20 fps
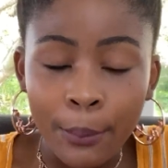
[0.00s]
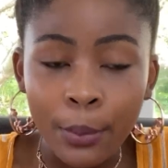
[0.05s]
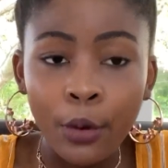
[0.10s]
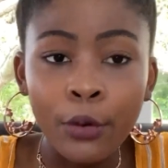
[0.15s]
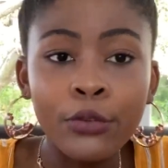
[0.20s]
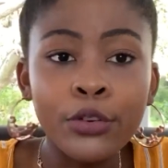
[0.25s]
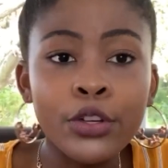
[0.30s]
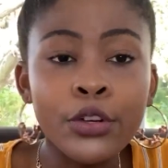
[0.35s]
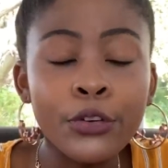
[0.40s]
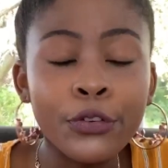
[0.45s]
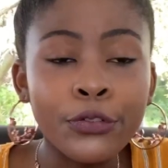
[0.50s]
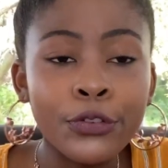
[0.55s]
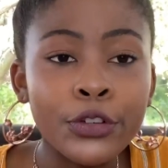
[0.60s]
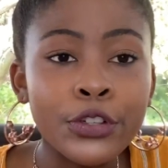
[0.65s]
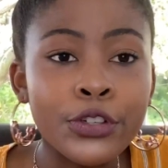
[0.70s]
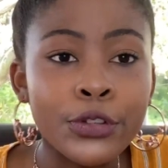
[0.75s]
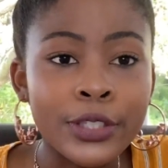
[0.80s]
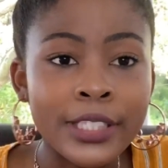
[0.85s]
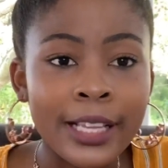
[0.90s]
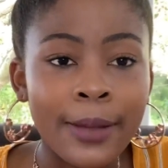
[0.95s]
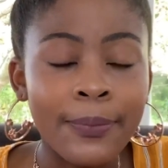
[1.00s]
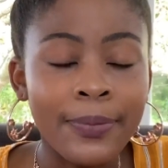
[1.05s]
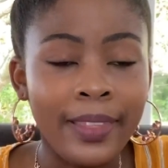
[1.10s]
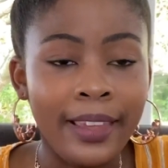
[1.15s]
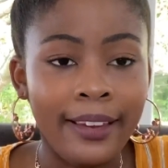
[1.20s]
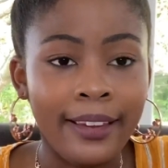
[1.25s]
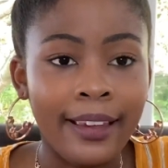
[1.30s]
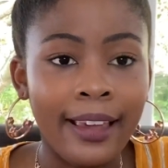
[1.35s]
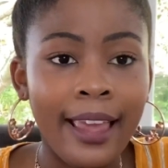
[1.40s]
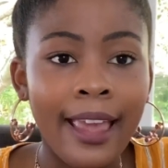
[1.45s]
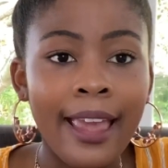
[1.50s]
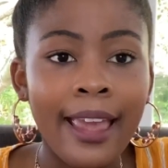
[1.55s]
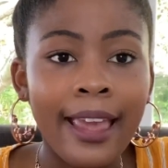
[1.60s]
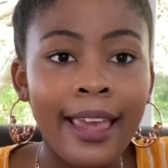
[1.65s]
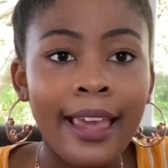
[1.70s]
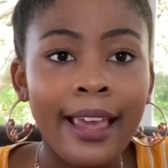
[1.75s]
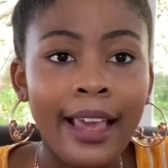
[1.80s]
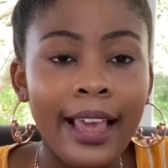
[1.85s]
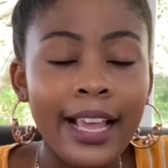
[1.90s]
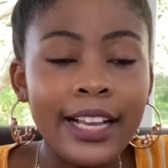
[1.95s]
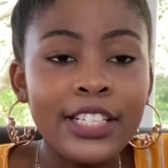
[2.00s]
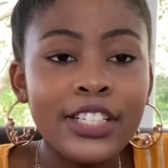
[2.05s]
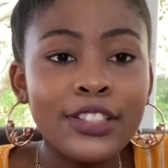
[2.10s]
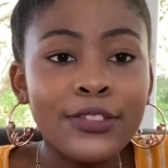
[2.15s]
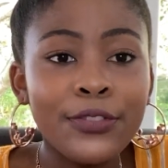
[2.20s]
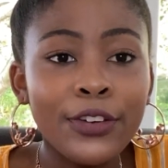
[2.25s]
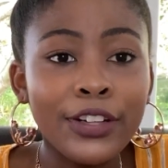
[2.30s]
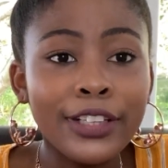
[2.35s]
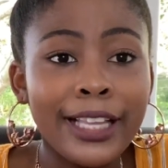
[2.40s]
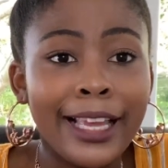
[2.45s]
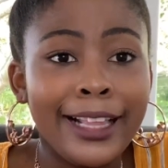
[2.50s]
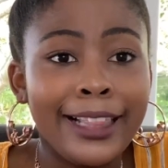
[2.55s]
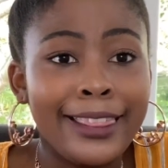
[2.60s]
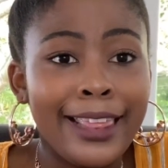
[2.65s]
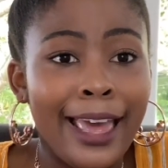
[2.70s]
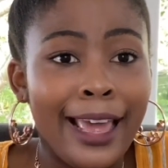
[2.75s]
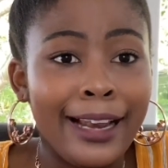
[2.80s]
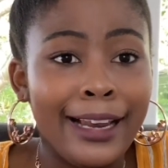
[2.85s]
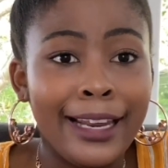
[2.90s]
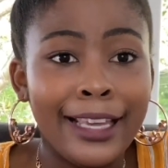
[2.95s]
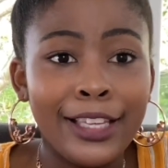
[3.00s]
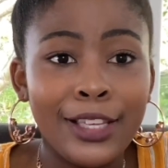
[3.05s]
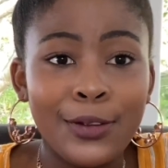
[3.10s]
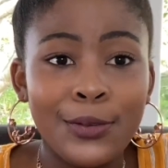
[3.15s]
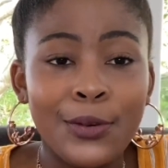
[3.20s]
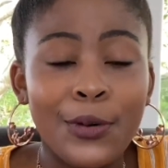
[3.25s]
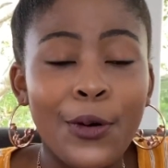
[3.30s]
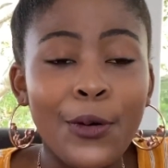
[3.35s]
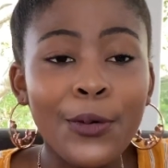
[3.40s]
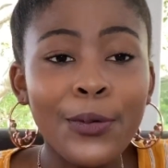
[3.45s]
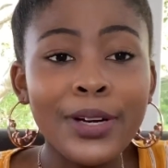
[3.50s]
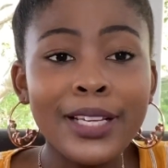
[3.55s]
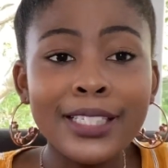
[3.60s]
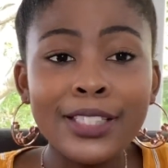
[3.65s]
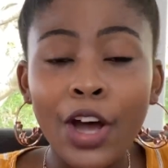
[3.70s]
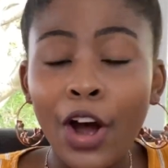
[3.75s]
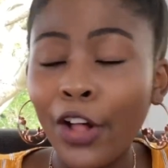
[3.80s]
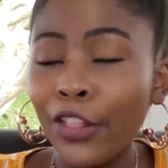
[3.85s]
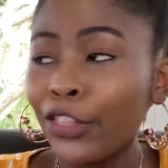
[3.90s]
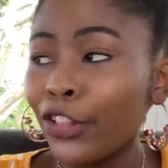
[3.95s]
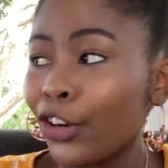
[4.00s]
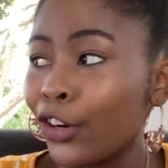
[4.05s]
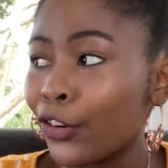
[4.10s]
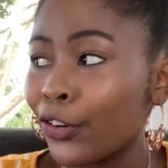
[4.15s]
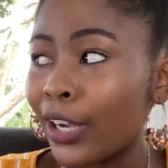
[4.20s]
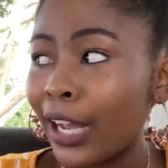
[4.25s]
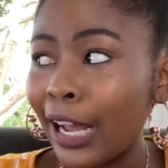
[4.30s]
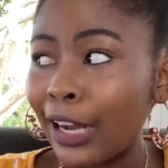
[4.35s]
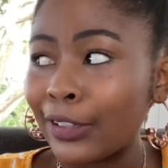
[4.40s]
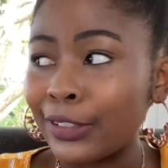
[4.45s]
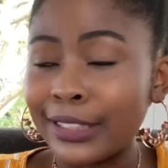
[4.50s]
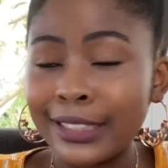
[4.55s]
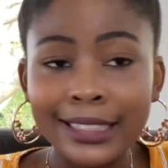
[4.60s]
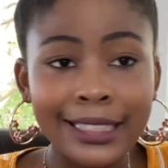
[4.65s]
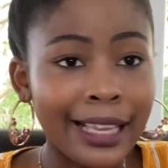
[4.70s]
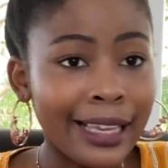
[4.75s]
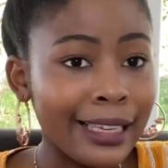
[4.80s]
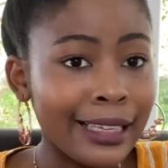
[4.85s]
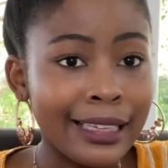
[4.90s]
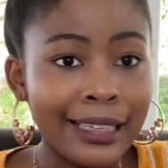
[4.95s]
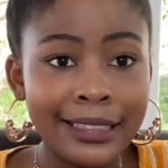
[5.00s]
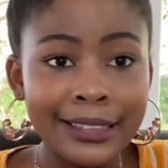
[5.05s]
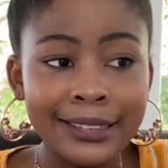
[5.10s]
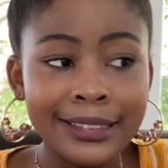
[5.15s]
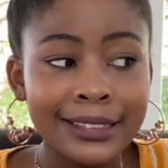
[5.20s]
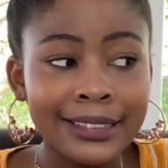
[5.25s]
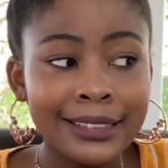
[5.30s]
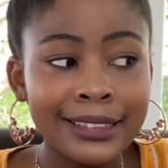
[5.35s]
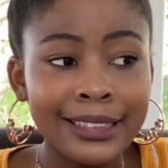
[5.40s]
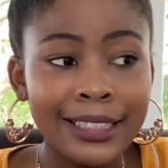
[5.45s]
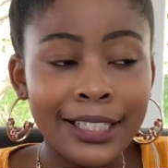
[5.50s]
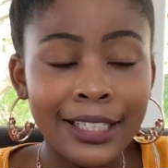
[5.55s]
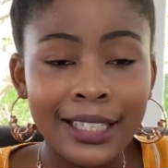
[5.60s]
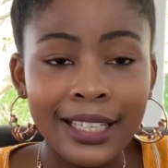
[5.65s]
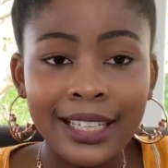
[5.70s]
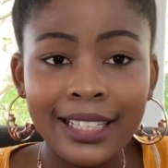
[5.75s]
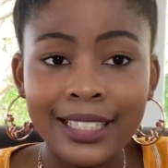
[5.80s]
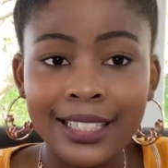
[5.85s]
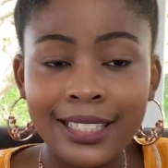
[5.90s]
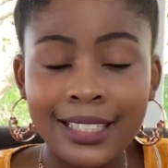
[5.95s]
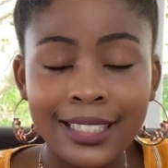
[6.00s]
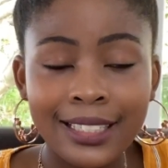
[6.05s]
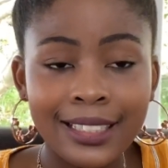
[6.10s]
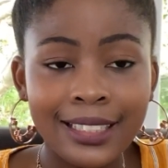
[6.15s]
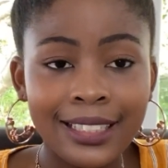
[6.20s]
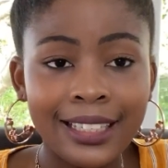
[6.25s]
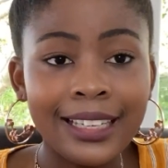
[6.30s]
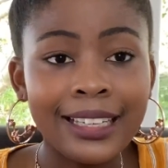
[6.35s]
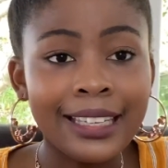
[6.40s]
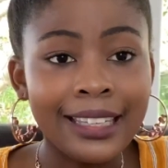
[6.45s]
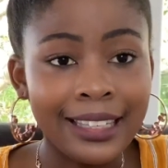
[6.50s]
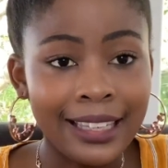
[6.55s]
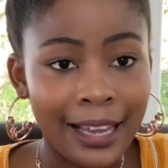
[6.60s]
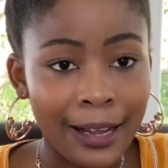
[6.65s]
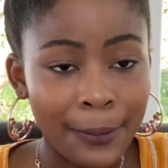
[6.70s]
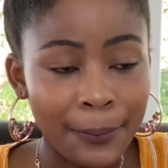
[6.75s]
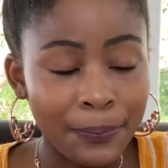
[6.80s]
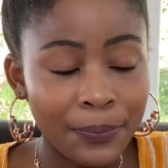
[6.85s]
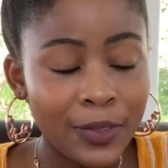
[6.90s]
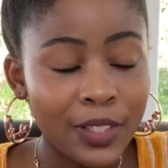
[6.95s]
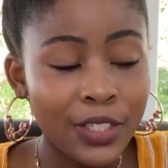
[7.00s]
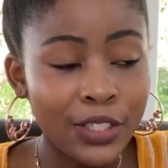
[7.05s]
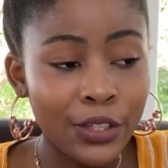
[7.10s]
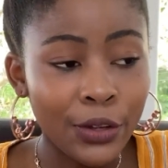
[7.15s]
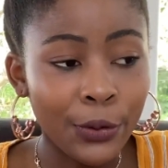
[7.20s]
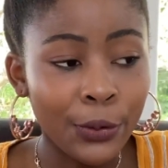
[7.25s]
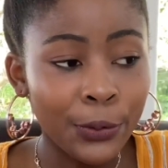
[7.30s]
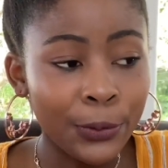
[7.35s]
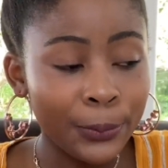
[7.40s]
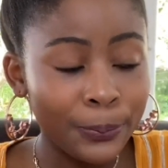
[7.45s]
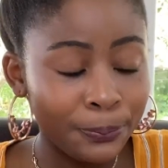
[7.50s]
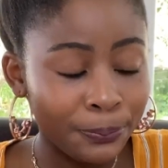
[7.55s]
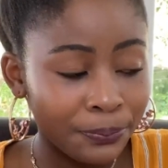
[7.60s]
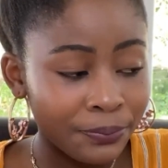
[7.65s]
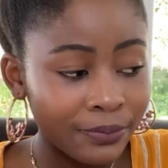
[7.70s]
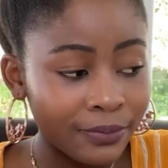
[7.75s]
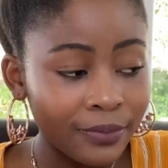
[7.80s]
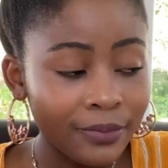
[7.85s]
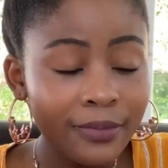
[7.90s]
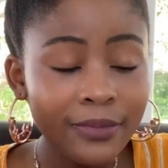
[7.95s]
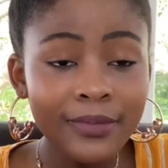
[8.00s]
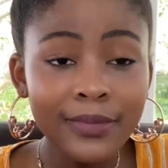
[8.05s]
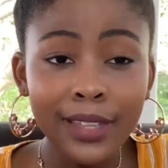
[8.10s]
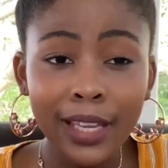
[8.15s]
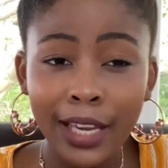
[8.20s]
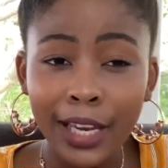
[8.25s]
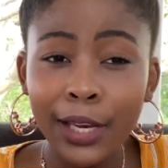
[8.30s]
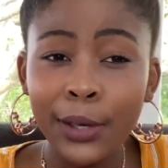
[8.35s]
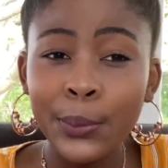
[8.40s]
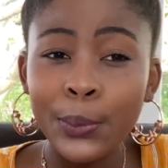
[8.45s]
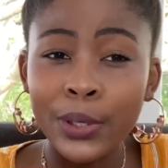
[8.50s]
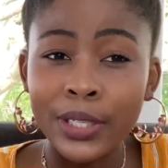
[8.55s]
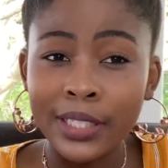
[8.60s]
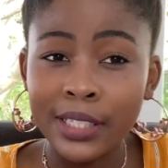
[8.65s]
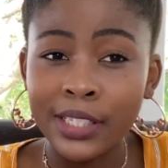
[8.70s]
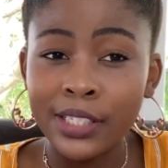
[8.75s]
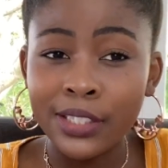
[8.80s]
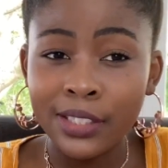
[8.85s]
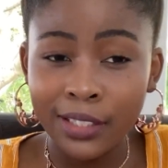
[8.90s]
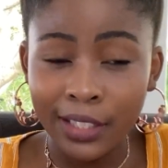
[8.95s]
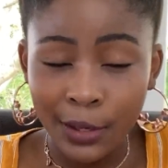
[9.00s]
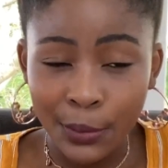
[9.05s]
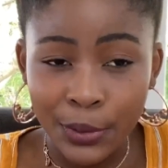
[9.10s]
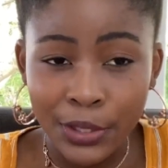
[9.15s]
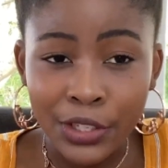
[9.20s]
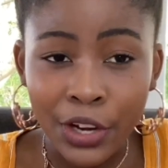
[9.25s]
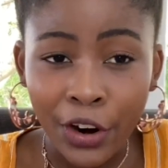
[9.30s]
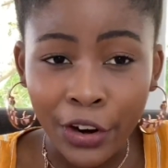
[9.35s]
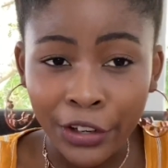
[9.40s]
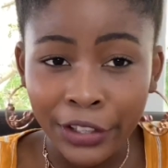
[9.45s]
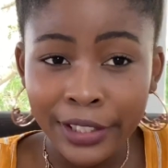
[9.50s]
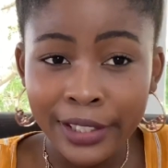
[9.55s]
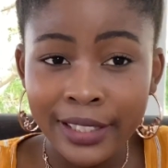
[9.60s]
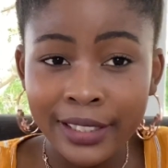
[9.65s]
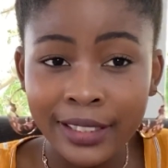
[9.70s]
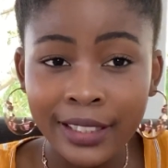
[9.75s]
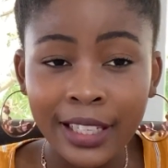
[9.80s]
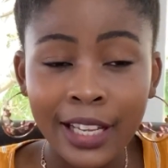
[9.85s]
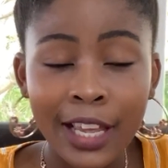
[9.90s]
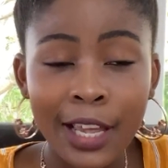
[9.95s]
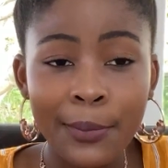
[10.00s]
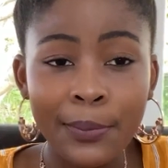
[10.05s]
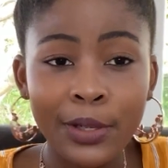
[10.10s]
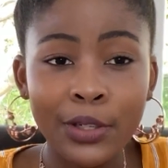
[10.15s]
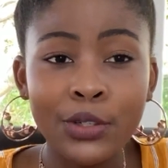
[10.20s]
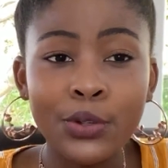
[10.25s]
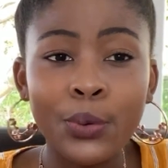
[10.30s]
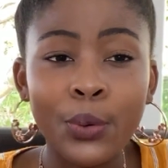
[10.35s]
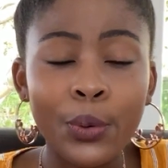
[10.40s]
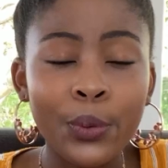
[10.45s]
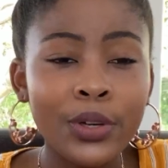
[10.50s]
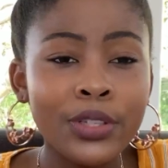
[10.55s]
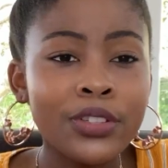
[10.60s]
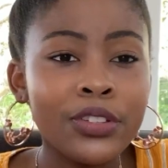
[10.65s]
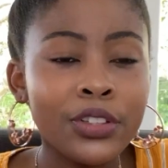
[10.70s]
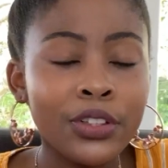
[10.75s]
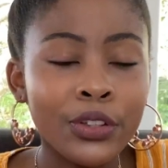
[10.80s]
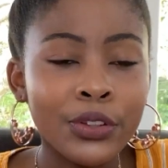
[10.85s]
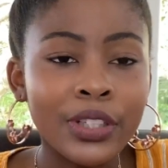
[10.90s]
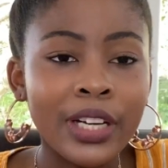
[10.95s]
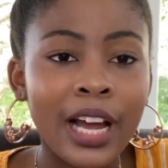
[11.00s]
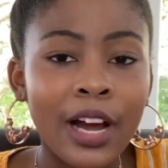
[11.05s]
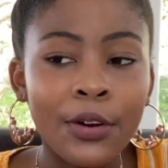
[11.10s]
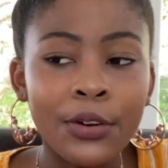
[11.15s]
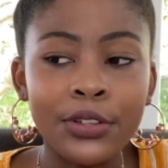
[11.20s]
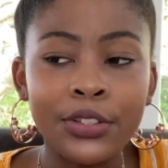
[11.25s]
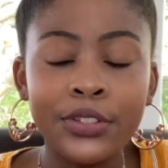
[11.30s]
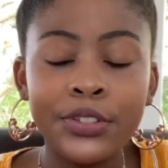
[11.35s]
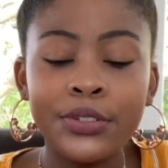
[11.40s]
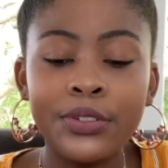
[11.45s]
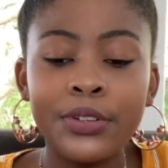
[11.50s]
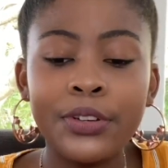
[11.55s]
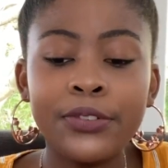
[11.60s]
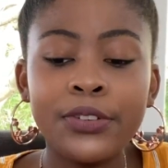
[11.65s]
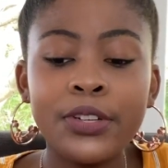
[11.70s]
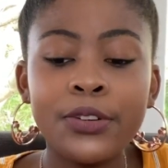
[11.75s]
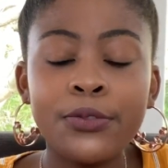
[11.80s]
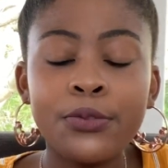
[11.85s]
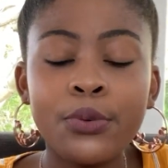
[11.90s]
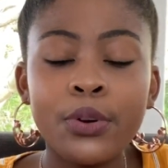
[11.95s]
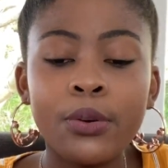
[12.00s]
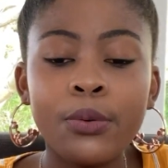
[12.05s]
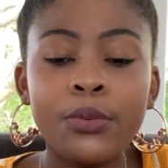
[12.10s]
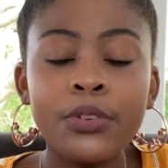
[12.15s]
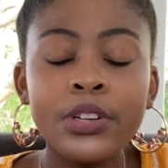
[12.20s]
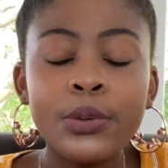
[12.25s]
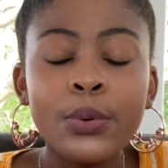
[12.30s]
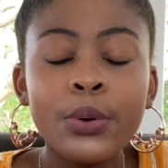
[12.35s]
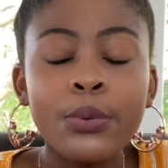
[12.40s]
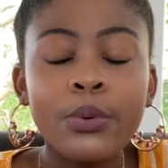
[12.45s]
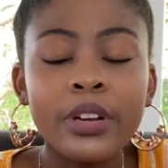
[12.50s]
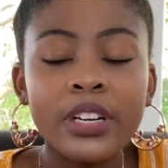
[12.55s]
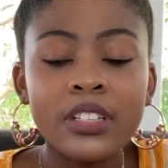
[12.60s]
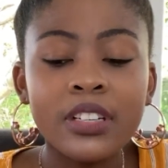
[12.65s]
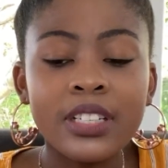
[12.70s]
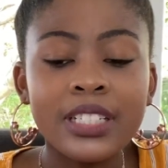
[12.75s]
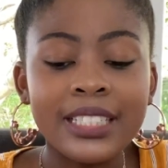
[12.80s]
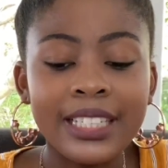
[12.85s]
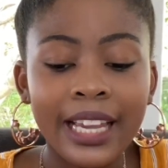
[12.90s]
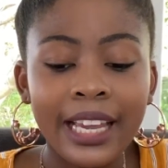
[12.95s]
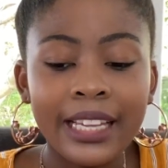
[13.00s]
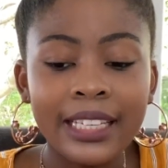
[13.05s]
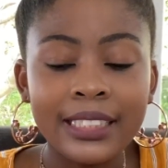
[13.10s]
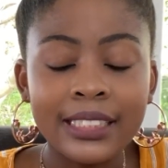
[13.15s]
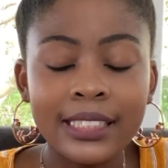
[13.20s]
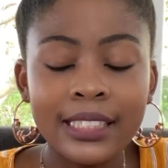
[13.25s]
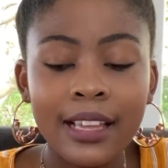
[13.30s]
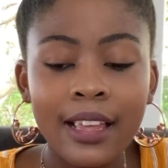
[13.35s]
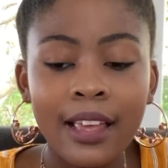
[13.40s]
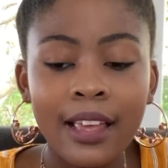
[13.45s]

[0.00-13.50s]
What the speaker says: over your foot or something. It just felt like that, like you were always on the lookout, like ish. Yeah, so it was hard, because you're always on the lookout. Even when we went on dates,